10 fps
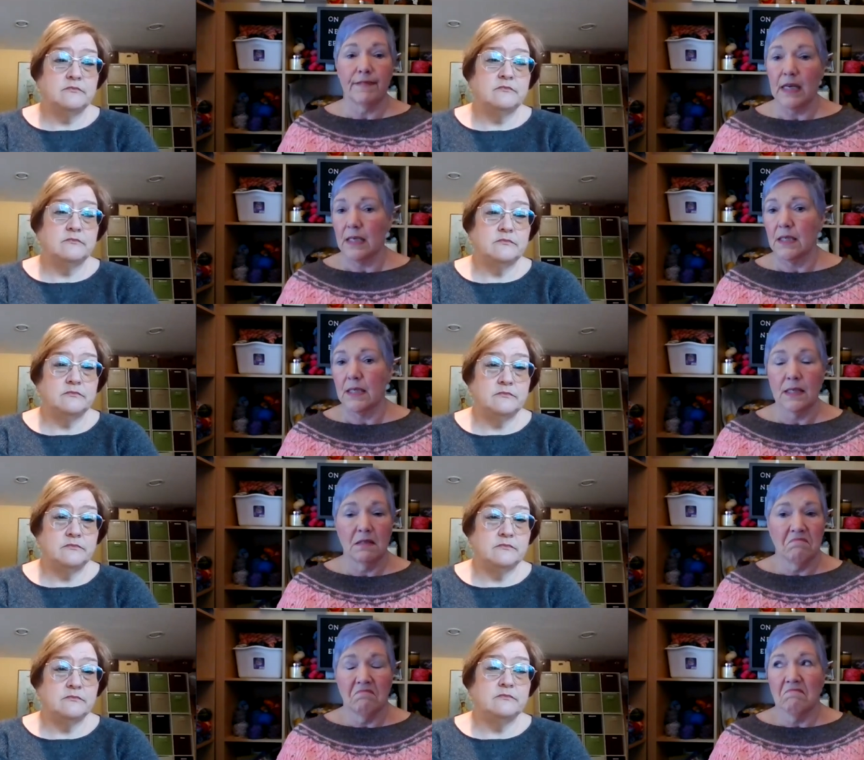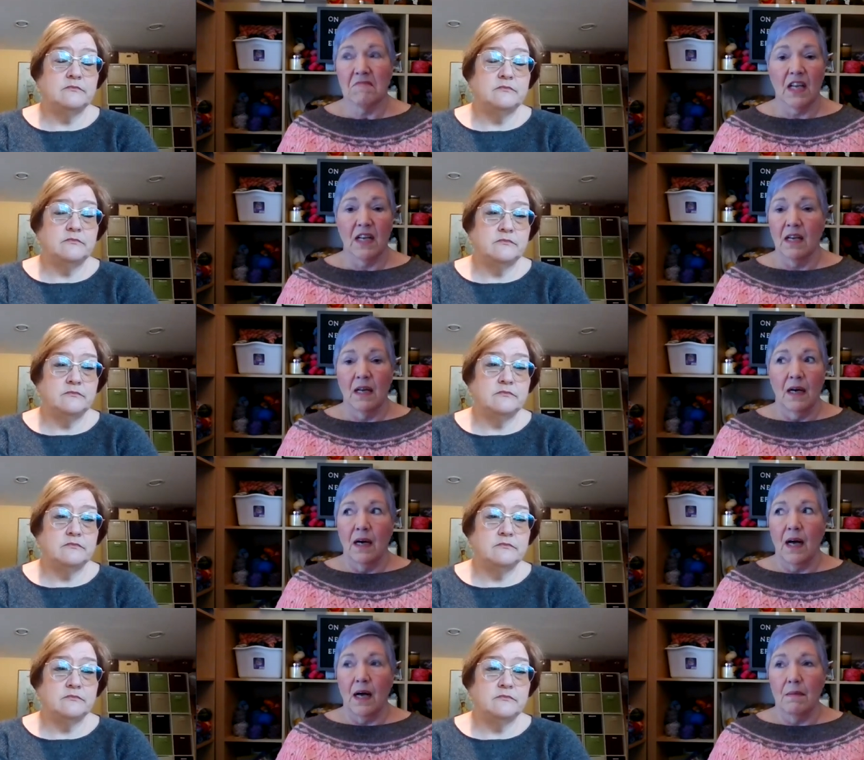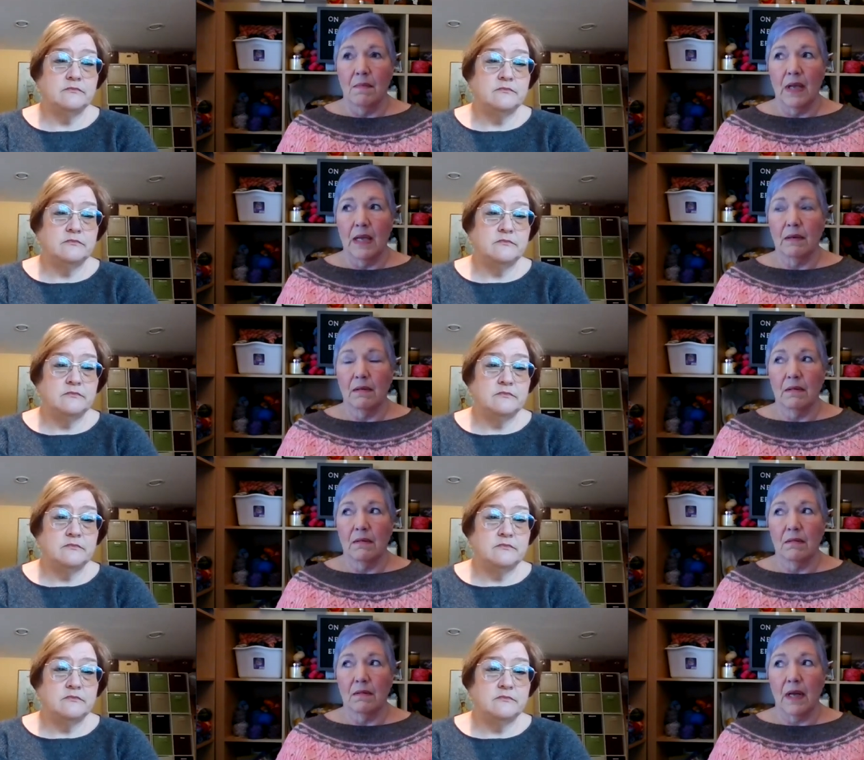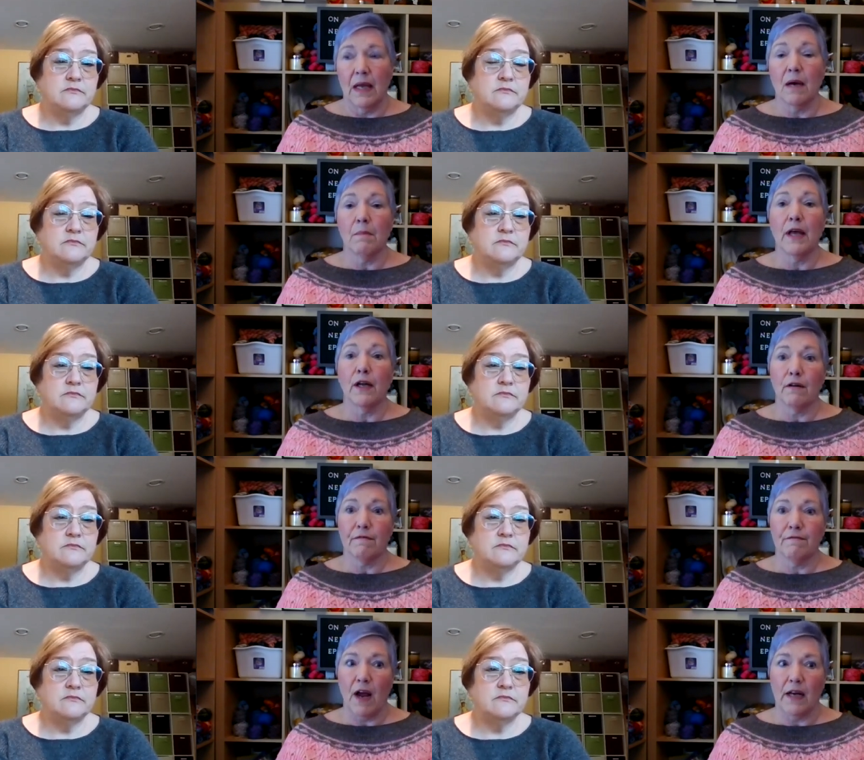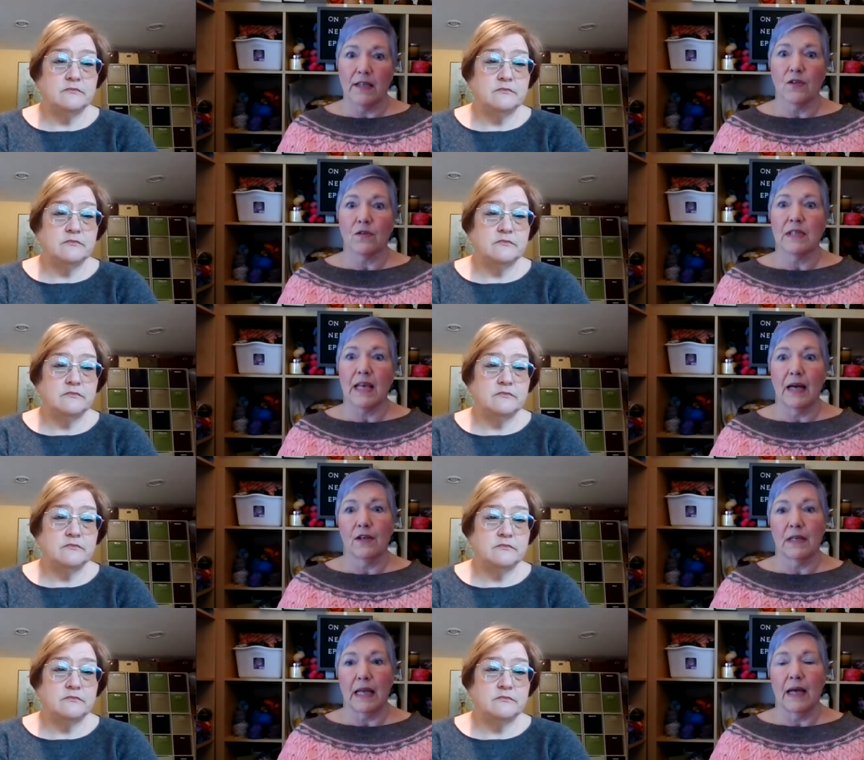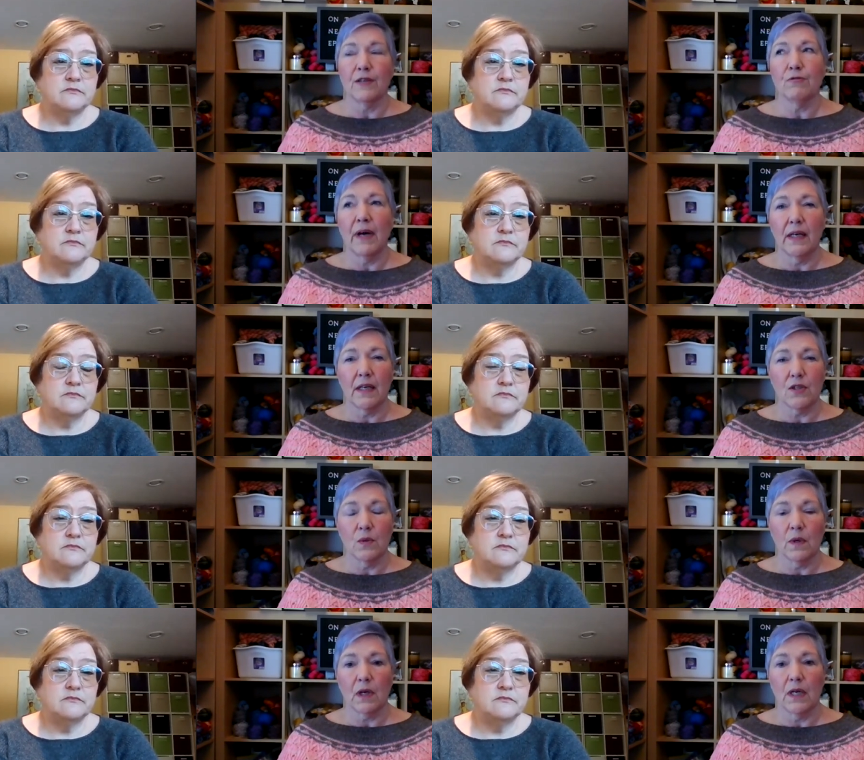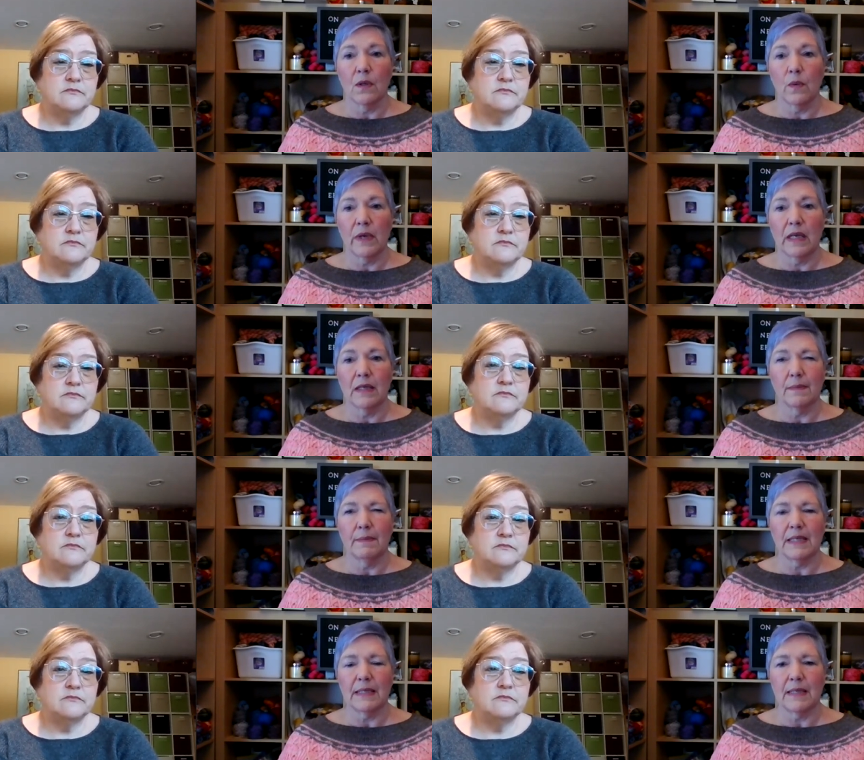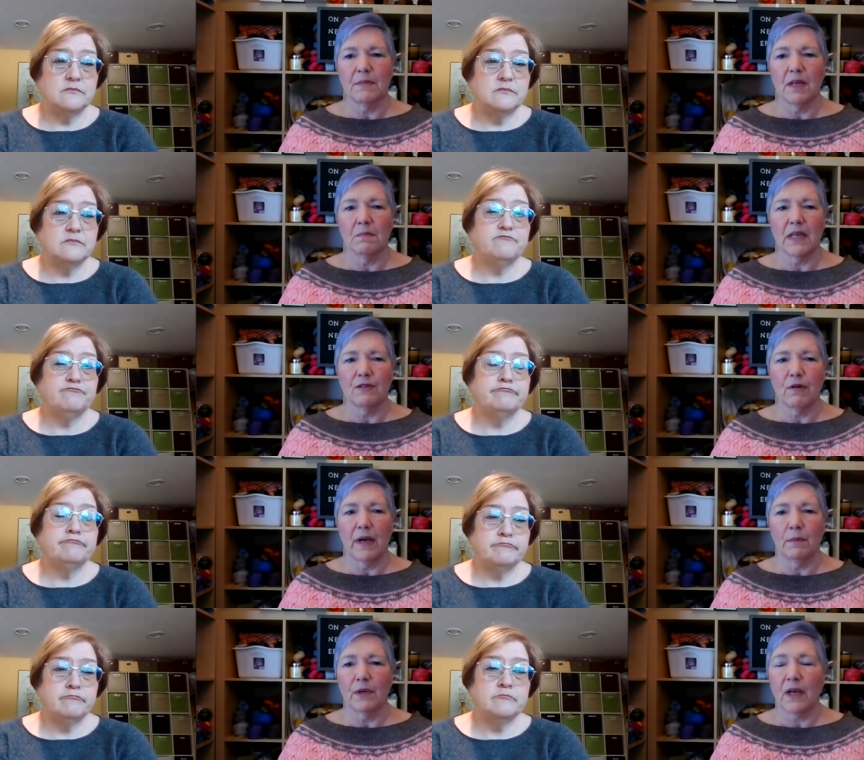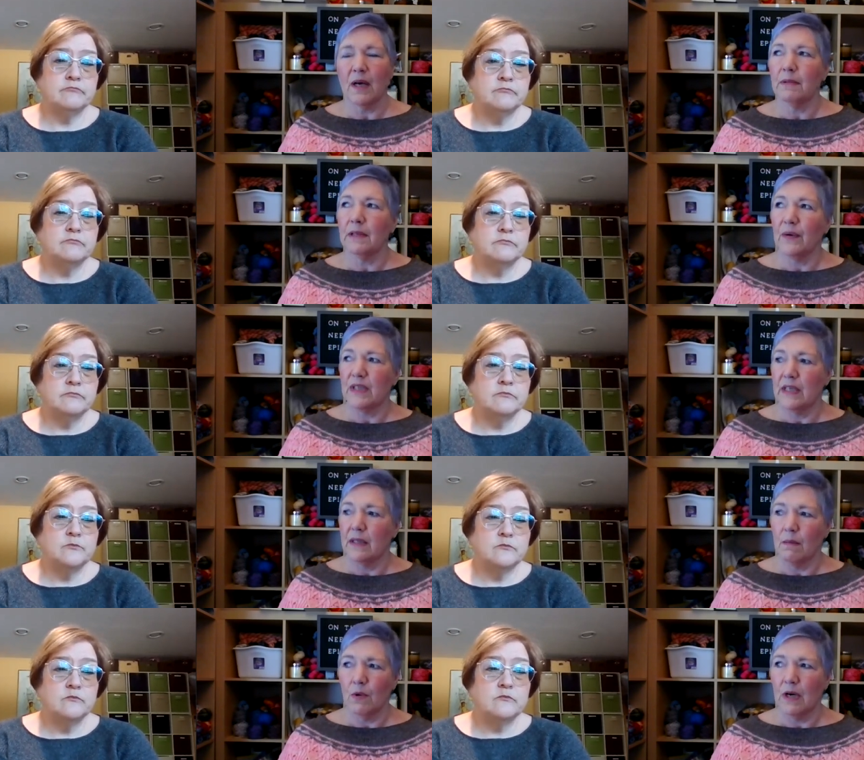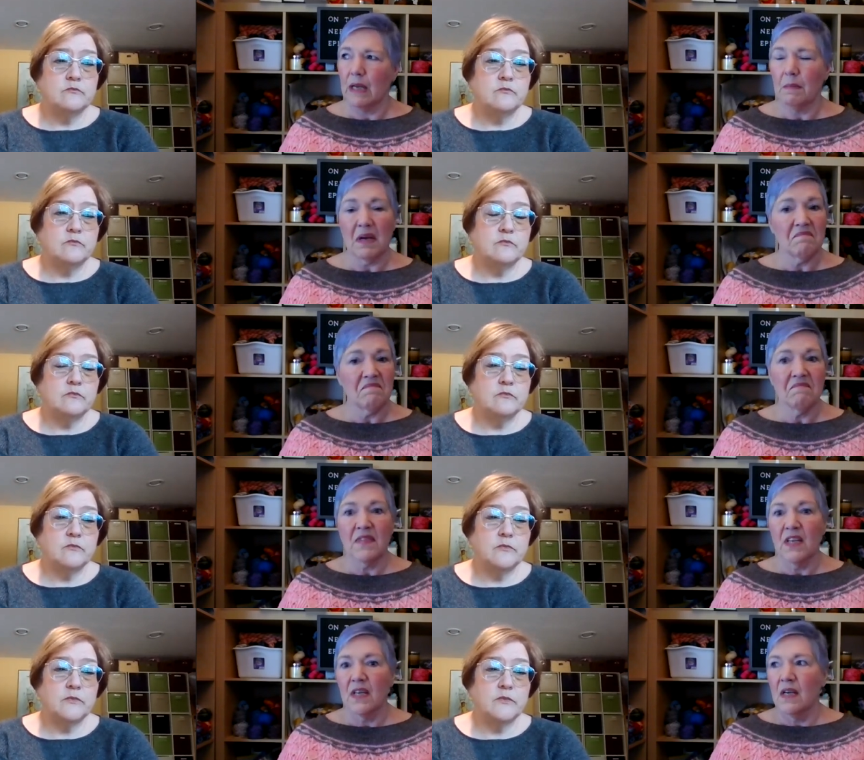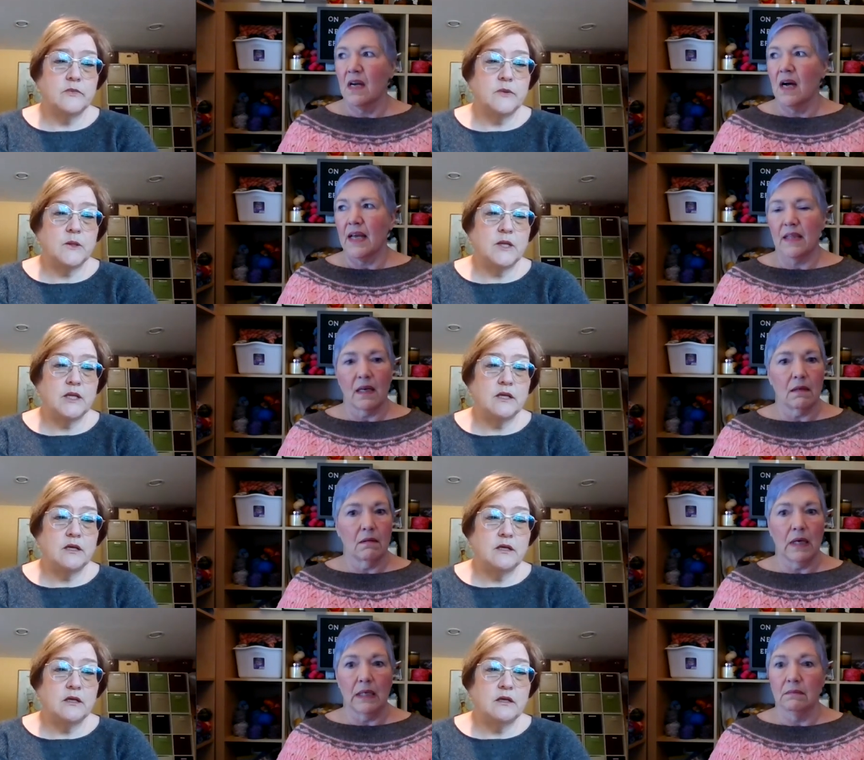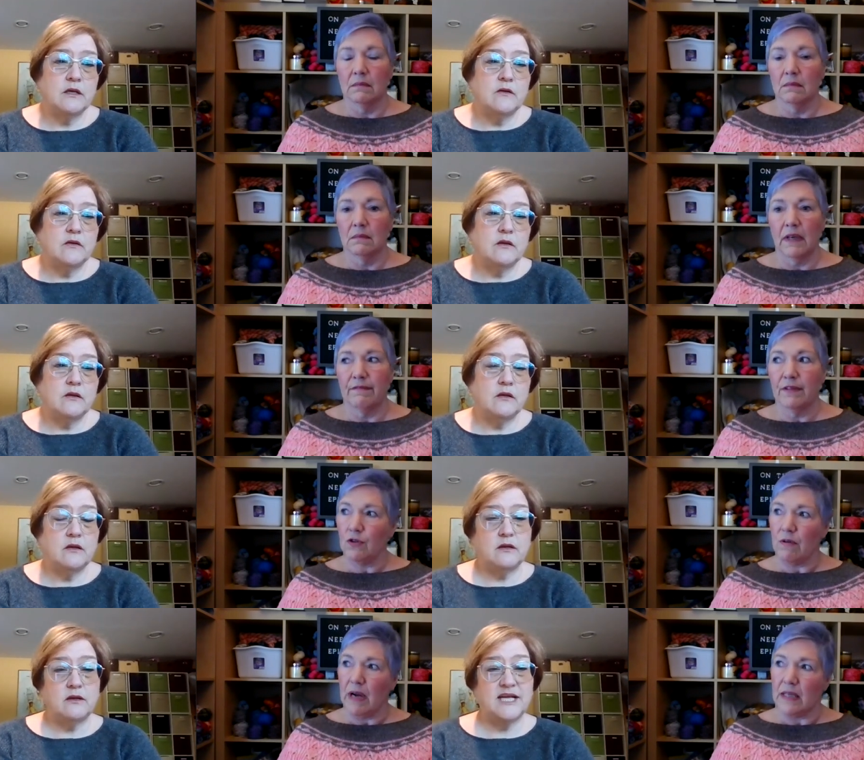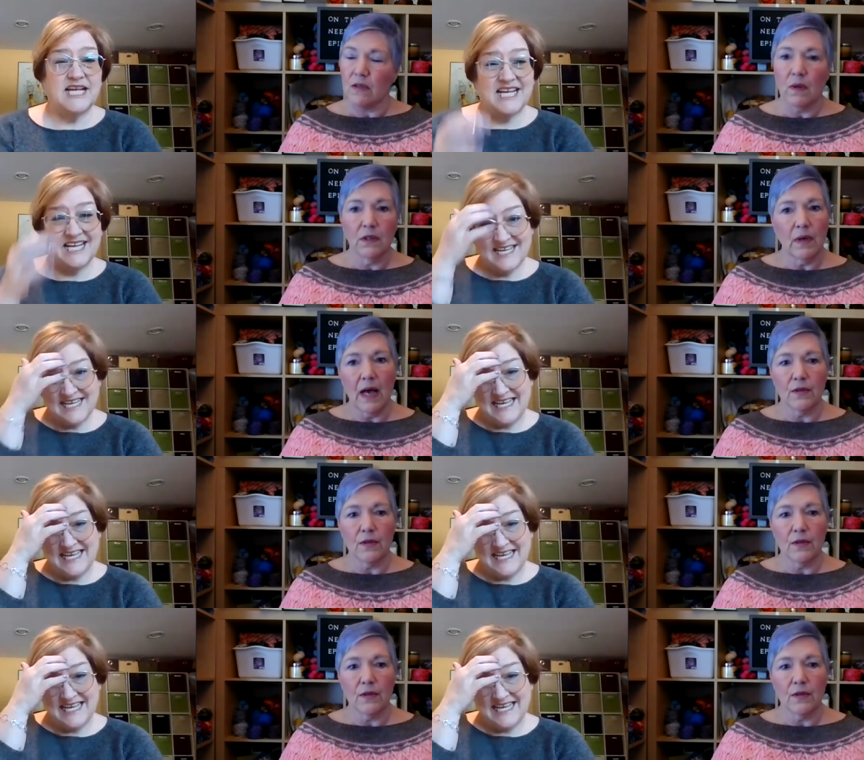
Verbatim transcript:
Speaker 1: and mm-hmm. uh, it i got mine on a friday so saturday i try not to work on the weekends but sometimes i try to put a couple hours in the morning but i thought well i feel great so i'll do